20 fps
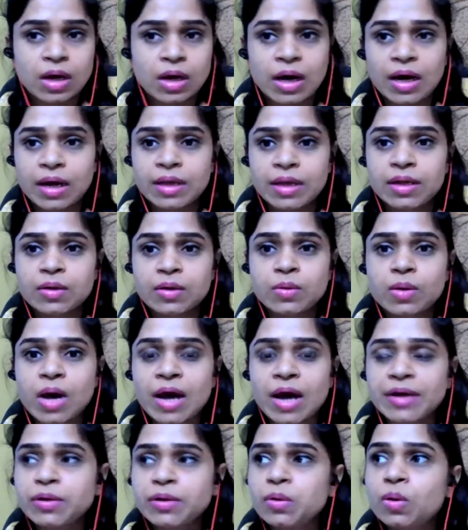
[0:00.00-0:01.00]
I
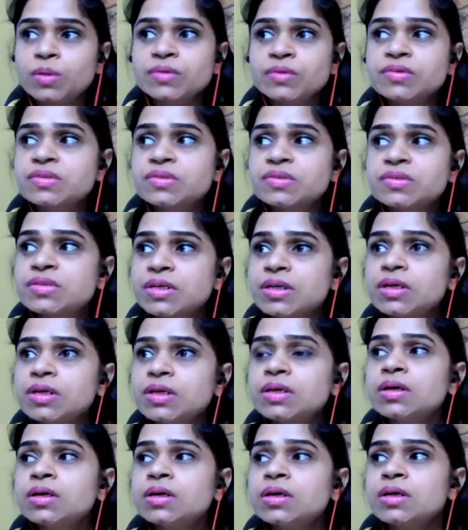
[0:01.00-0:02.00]
don't
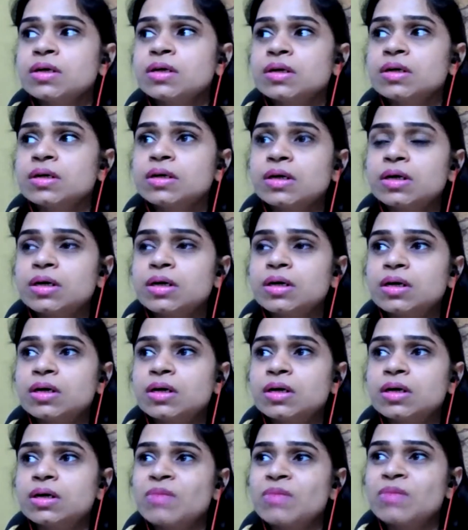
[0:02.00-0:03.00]
see,
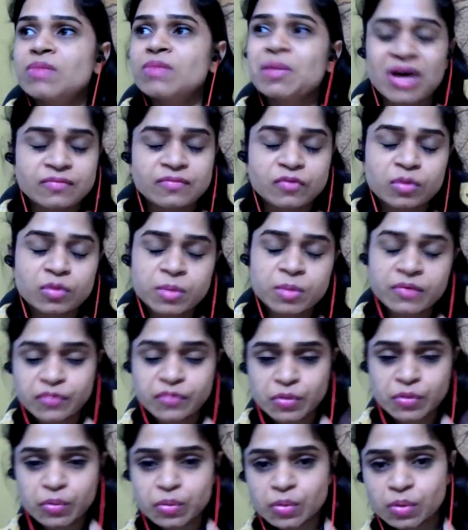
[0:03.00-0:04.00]
apart from a
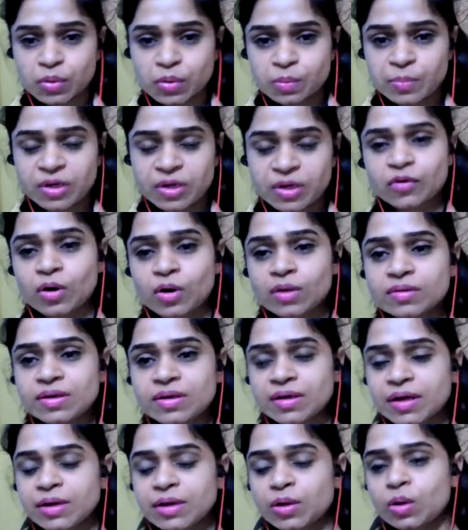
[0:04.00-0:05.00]
few
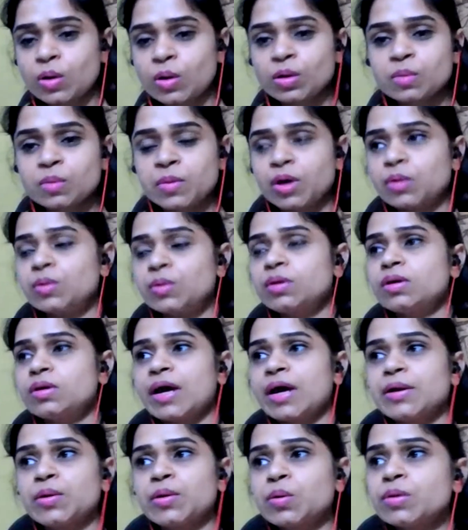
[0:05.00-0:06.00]
pitfalls that I talk about,
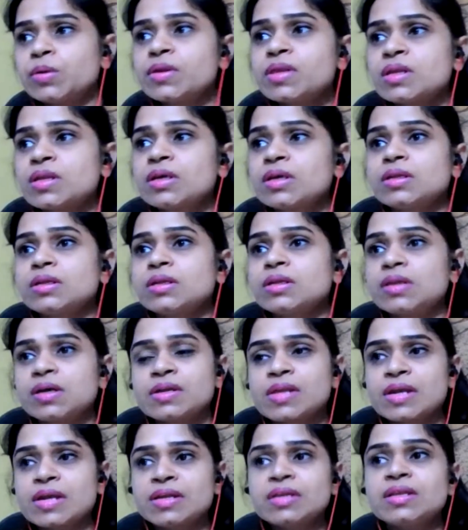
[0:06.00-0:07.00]
I don't see there
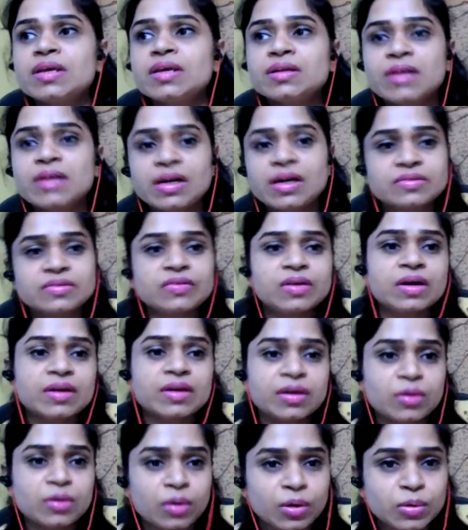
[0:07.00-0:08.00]
is anything that
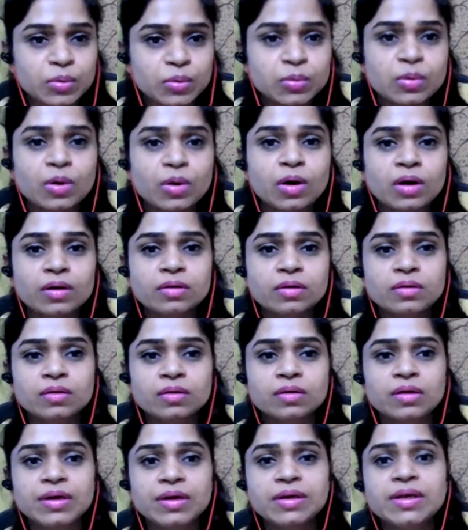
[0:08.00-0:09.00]
Jira cannot do, or
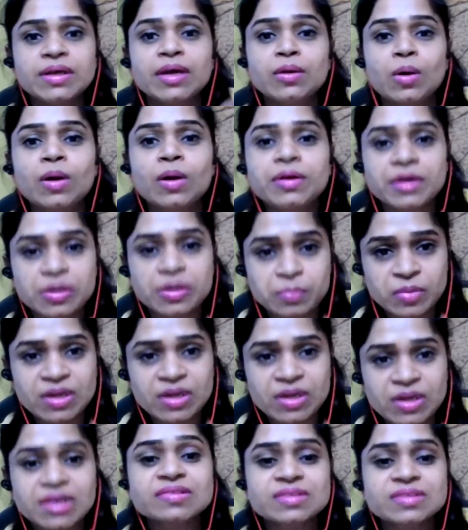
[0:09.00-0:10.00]
it cannot
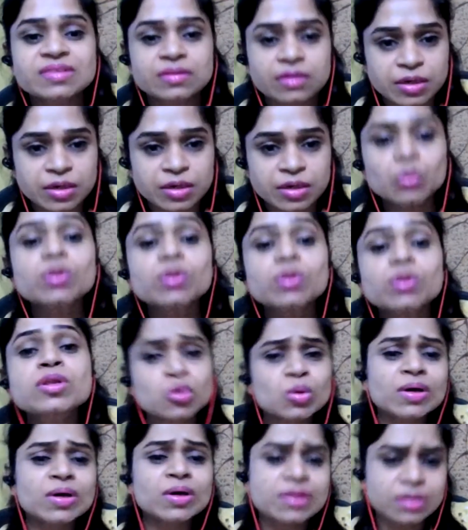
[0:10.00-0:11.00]
replace certain tools
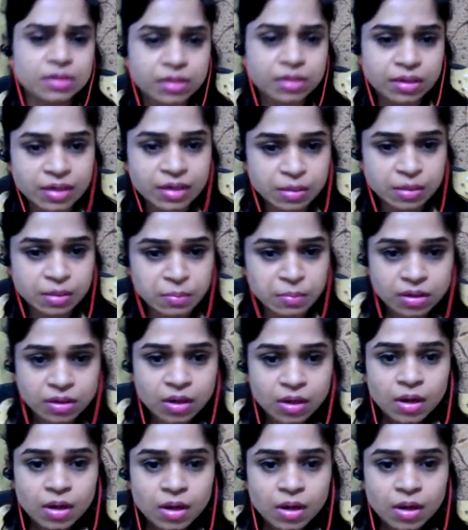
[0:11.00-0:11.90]
to a certain limit.